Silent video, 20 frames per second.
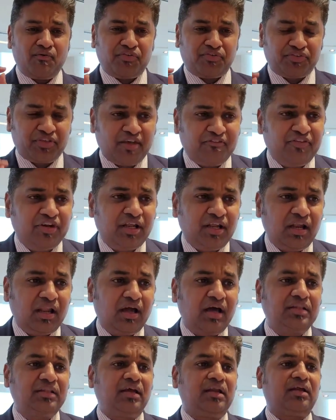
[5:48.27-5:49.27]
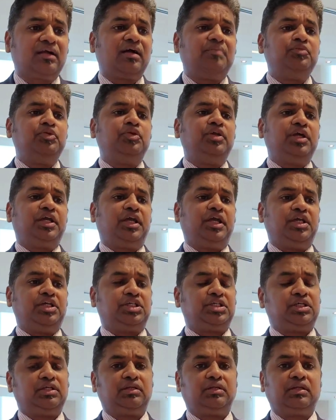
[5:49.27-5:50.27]
several other
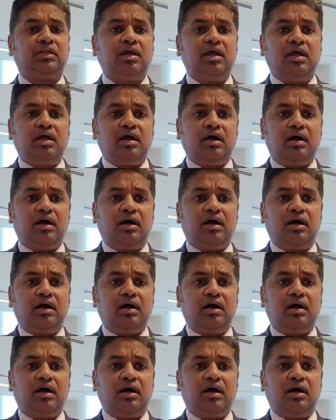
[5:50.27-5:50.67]
communication